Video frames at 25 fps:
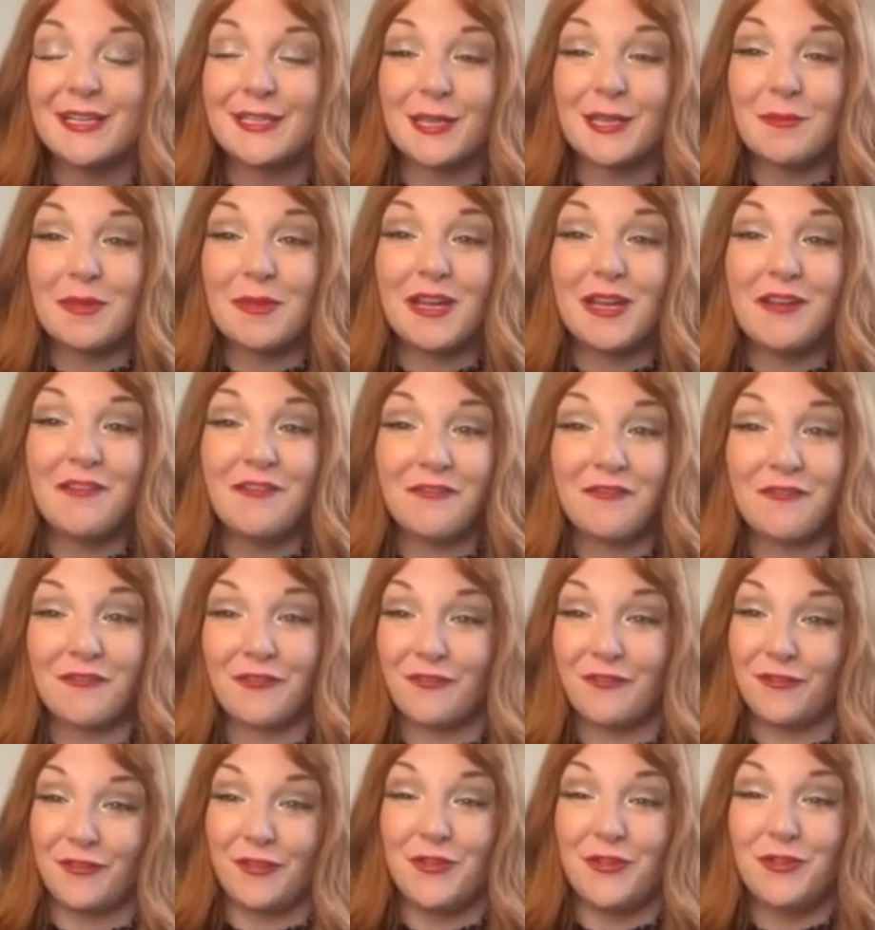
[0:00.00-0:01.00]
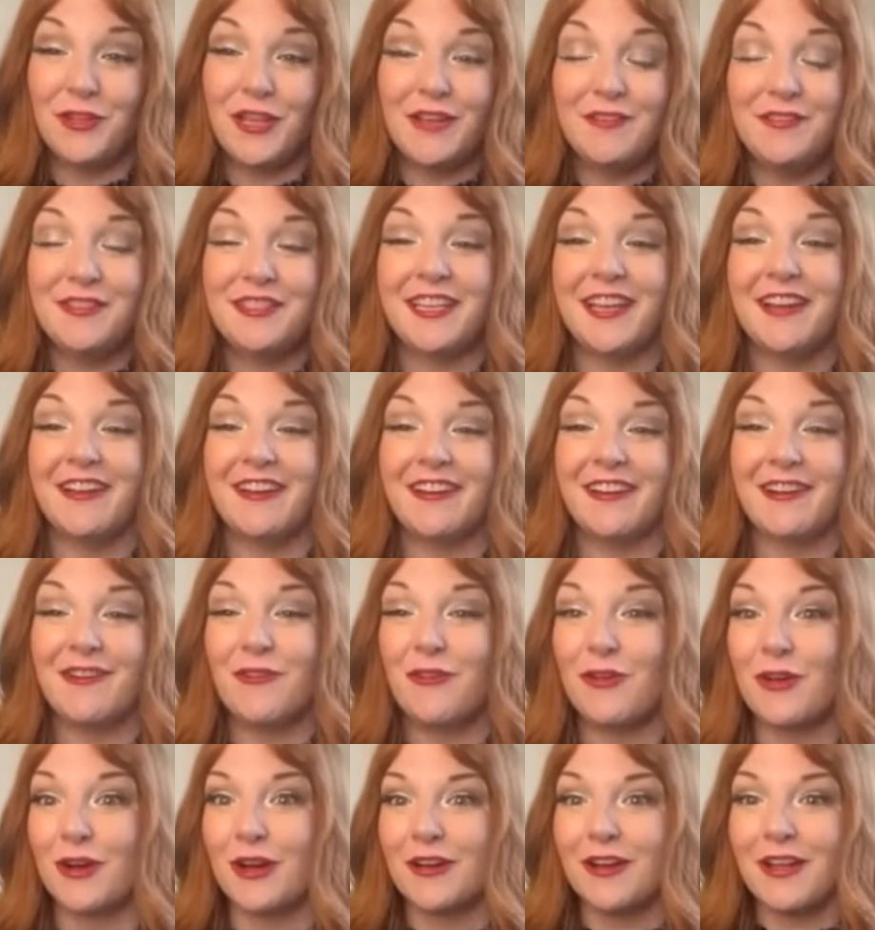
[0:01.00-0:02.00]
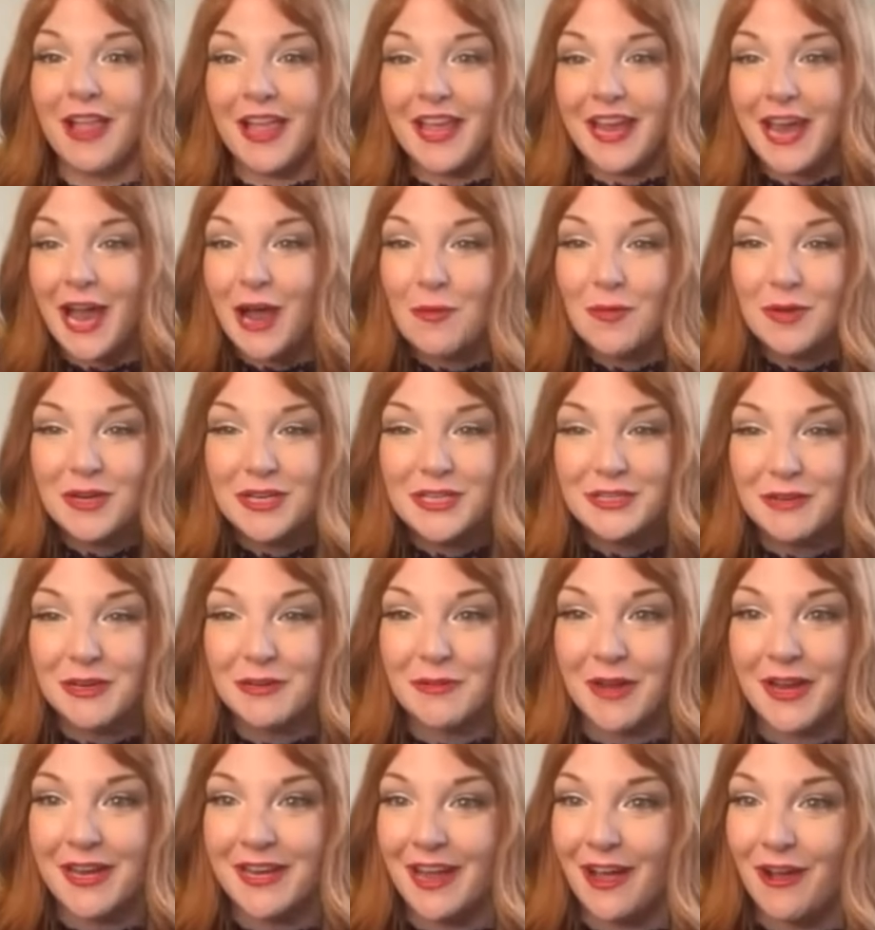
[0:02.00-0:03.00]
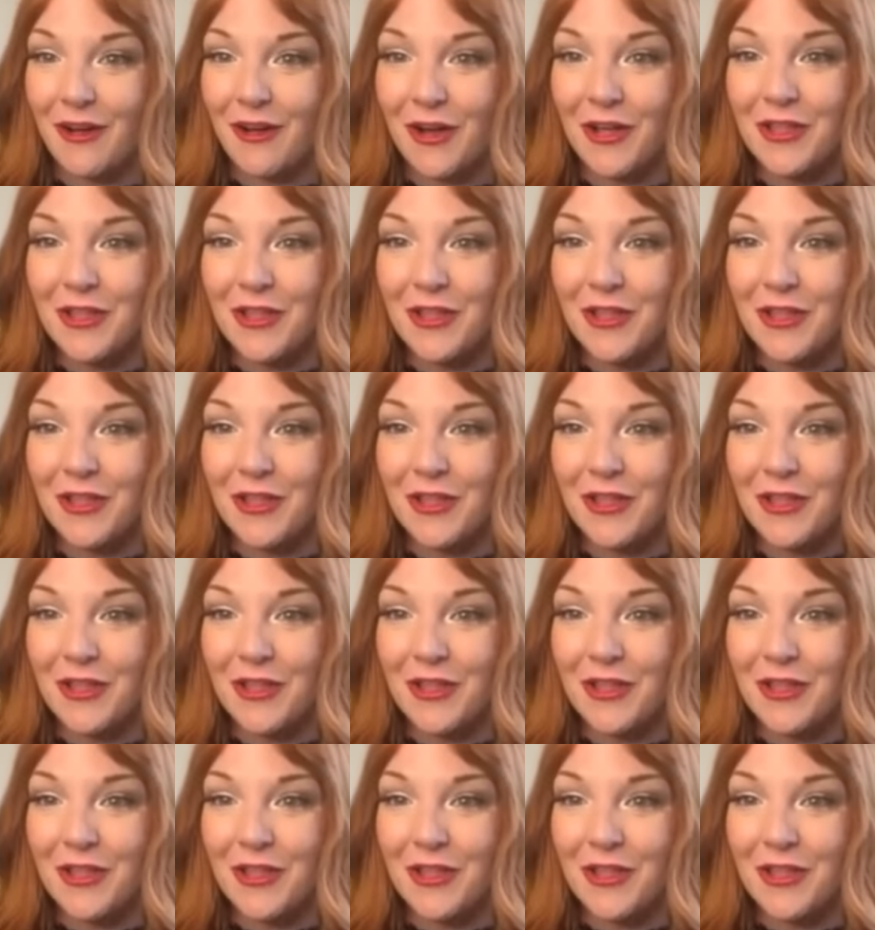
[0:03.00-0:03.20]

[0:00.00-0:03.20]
somebody who lives there, or like how we're doing right now,